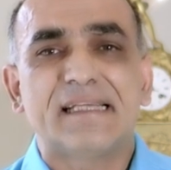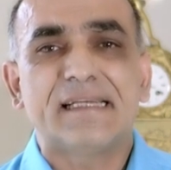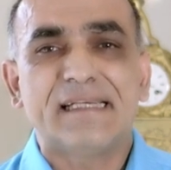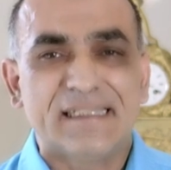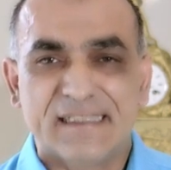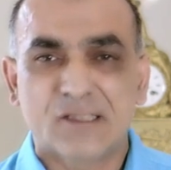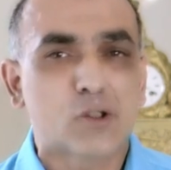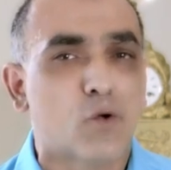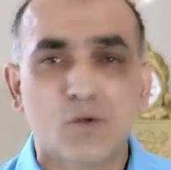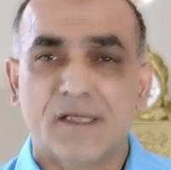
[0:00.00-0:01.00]
there is is
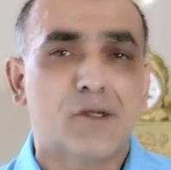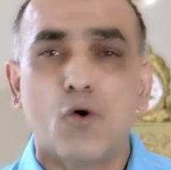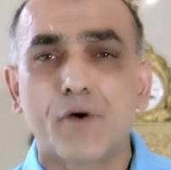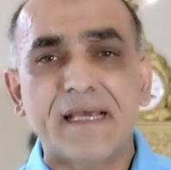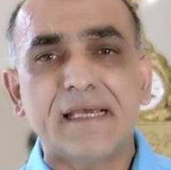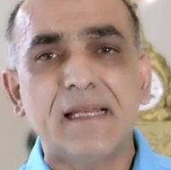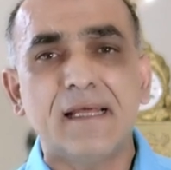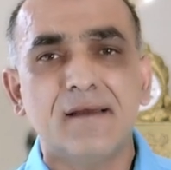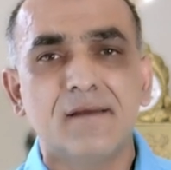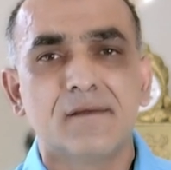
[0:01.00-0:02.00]
called an
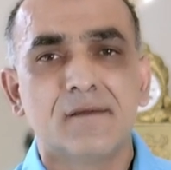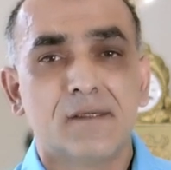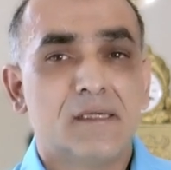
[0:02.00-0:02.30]
auricular